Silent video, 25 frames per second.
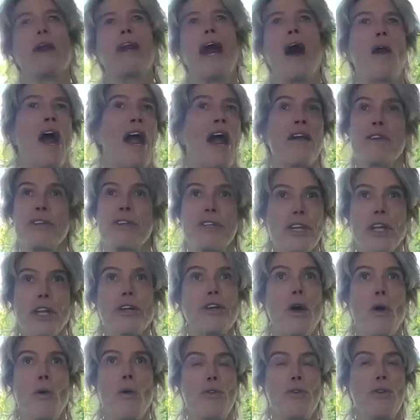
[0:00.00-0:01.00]
out. I
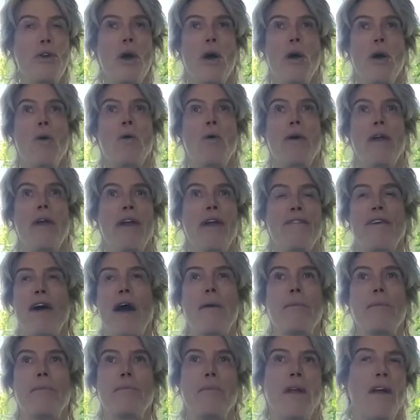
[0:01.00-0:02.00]
still don't know if
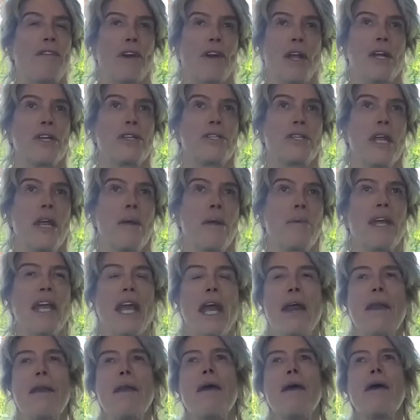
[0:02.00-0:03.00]
I'm ever going to see him
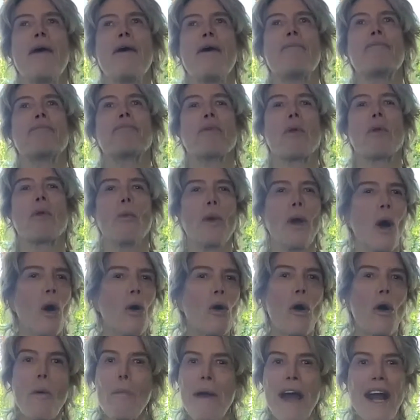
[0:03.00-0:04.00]
again. We
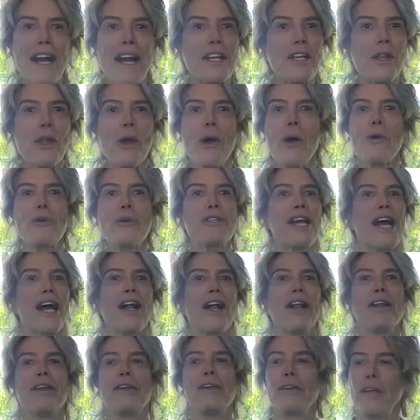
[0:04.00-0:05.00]
all go back to the
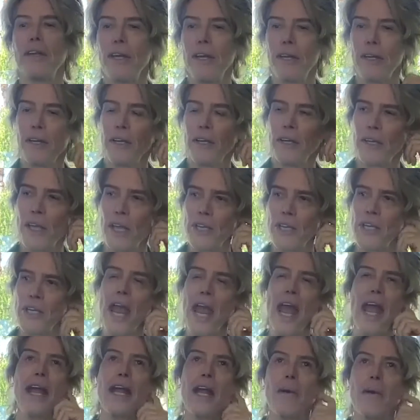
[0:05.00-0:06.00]
hotel, and they
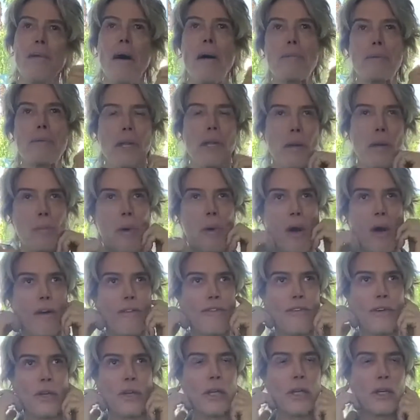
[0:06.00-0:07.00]
say, hey, come up to the
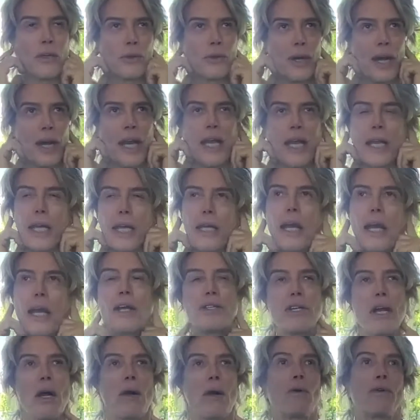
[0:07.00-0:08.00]
bar for a little drink. And I
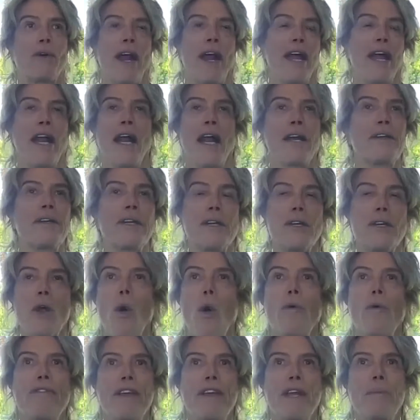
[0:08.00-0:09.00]
said, oh, great. I didn't
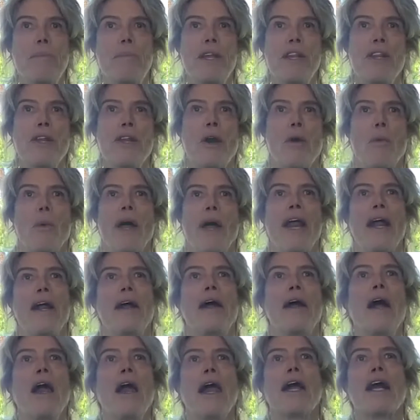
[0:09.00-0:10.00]
know if he'd be there or
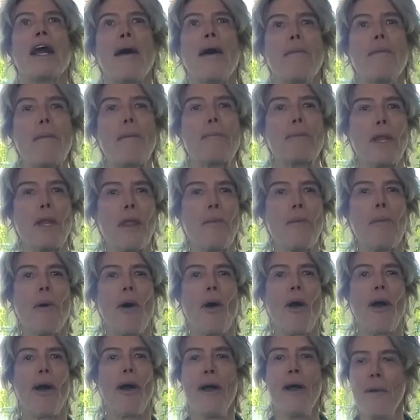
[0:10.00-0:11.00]
what. Come up to the
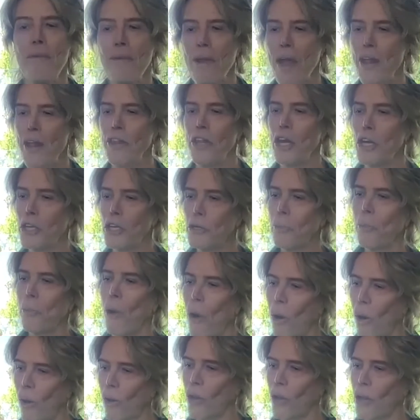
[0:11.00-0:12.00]
bar. And there's
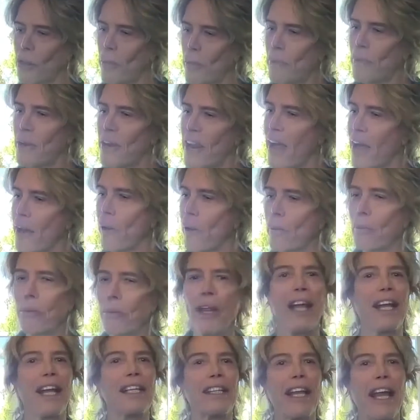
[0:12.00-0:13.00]
Paul on the piano
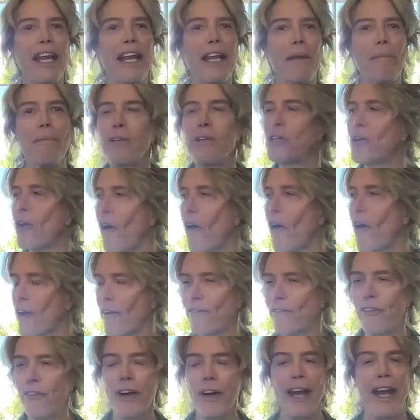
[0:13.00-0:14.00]
playing Lady
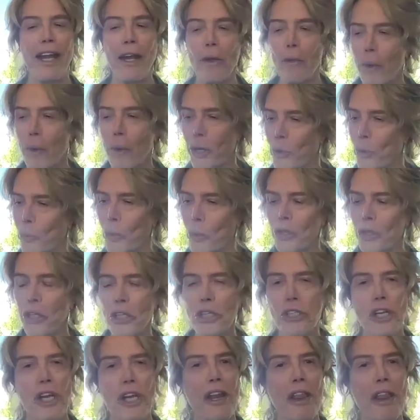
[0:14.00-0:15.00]
Madonna for anyone who will
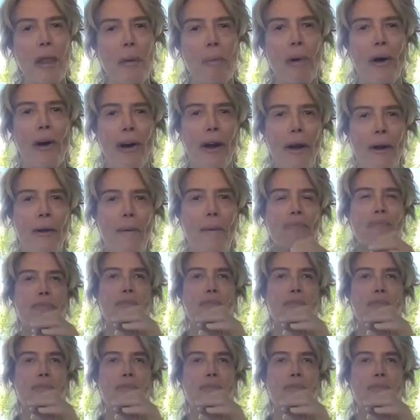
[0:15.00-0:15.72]
listen in the bar.